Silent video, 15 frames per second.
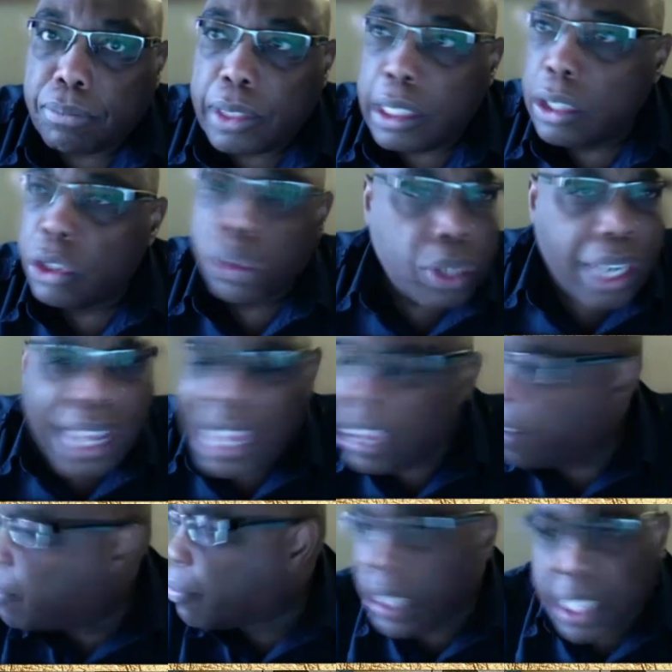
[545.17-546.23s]
doing
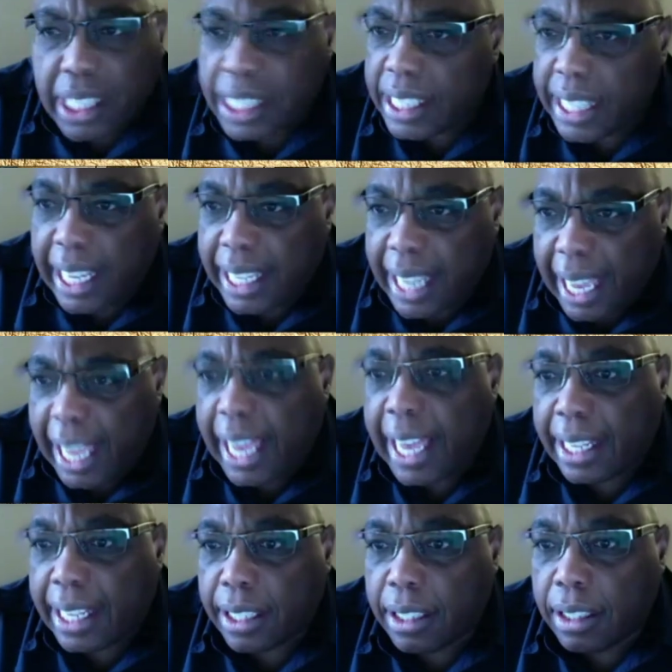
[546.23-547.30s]
everything they can
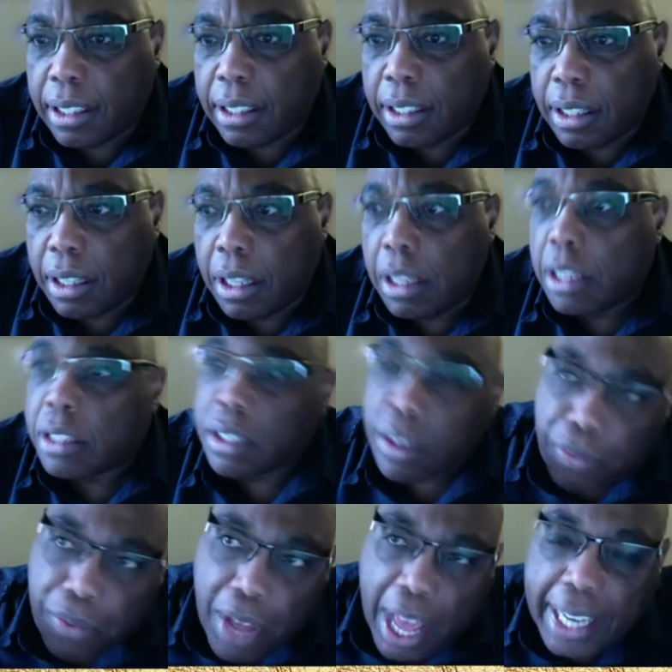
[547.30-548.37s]
to
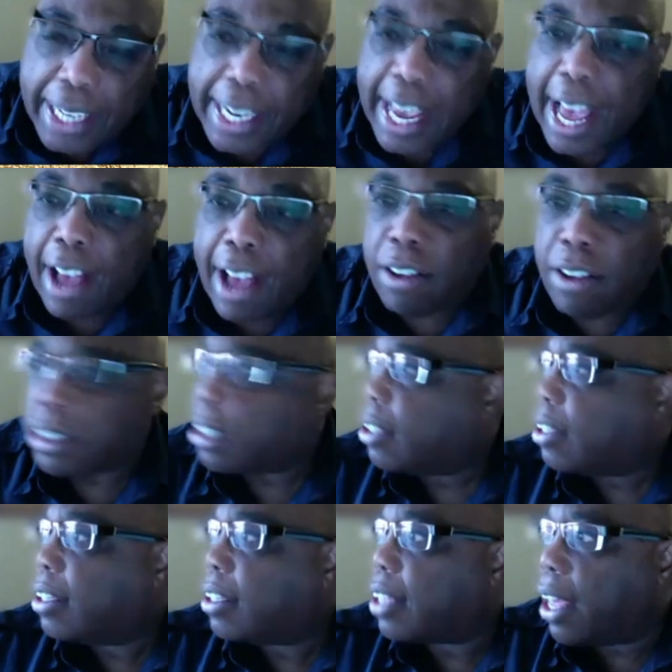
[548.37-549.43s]
find out
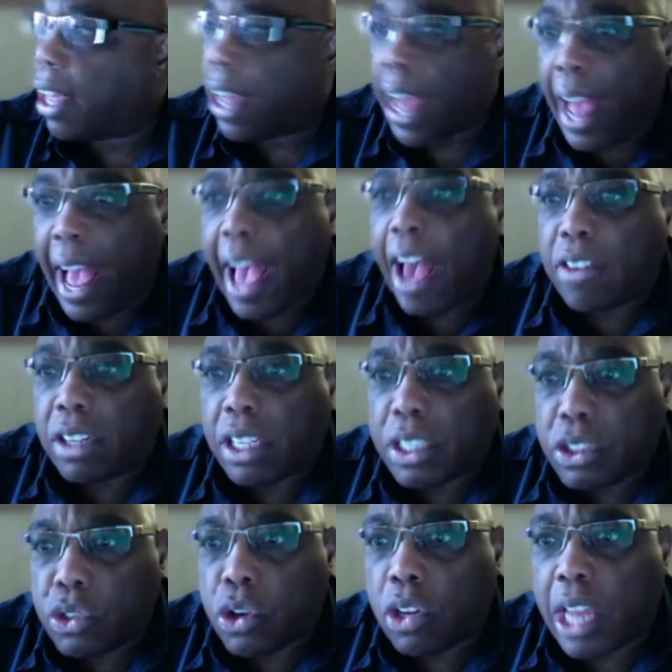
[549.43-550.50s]
how to
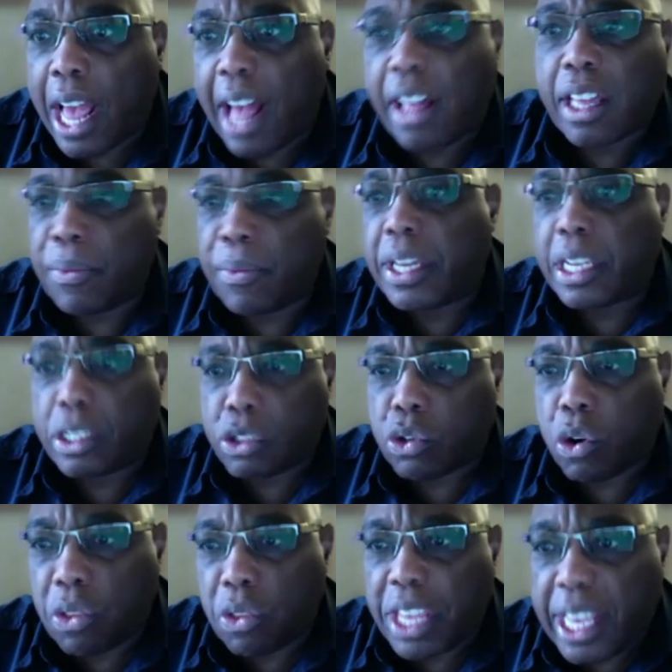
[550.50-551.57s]
control it. How can we
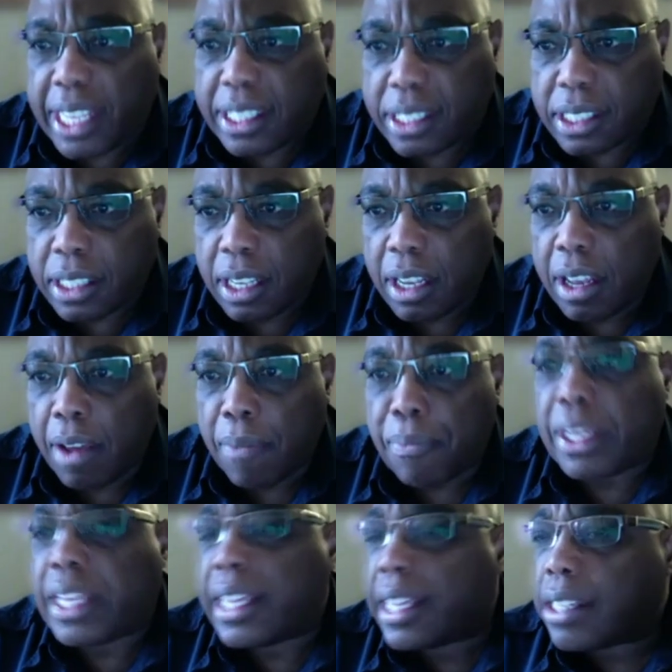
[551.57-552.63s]
control this?
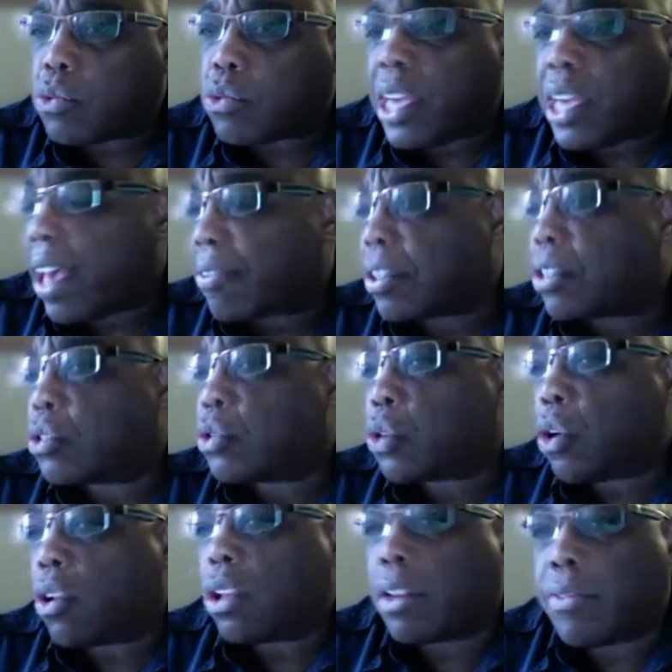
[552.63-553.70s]
Because we have
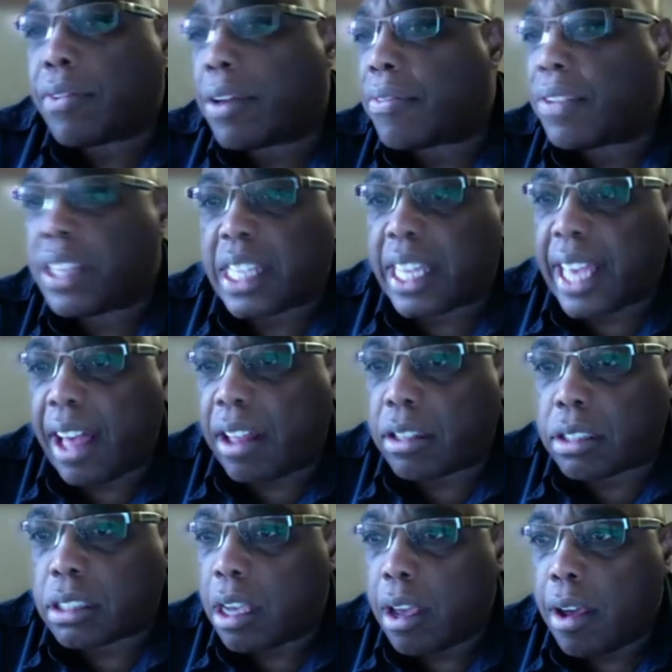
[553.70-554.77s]
control of everything
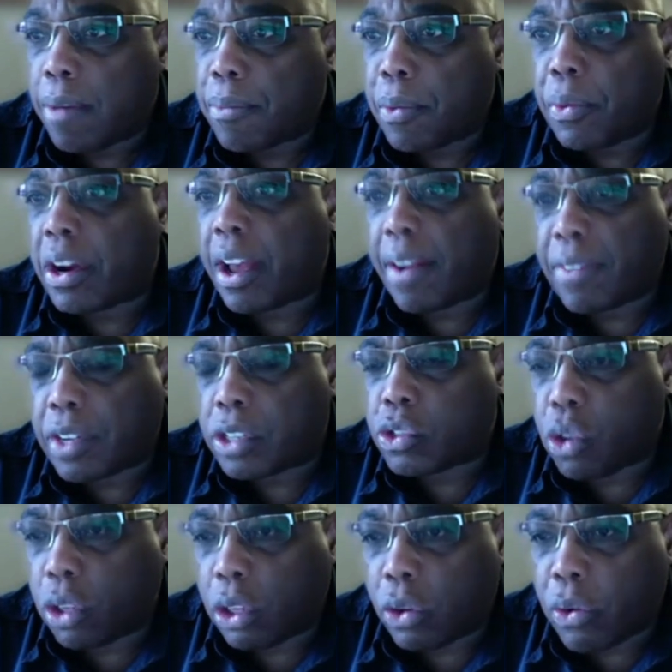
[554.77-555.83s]
else, but we don't have
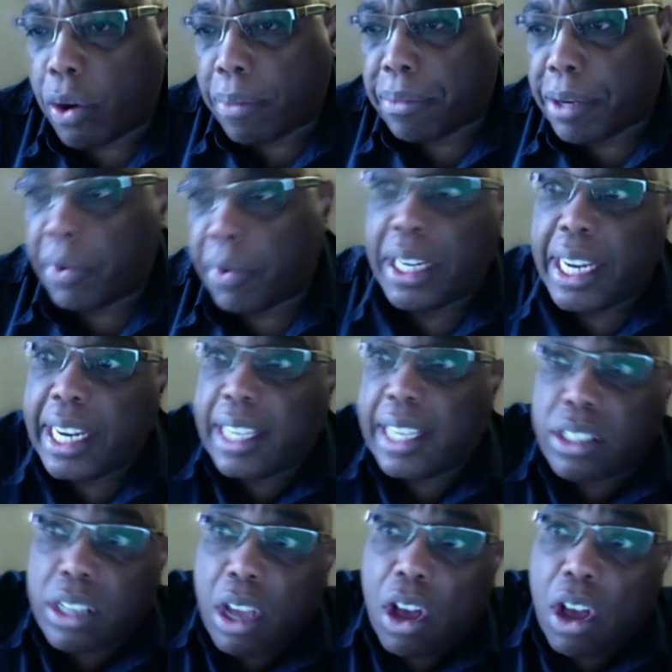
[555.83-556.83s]
control of crypto. And then there's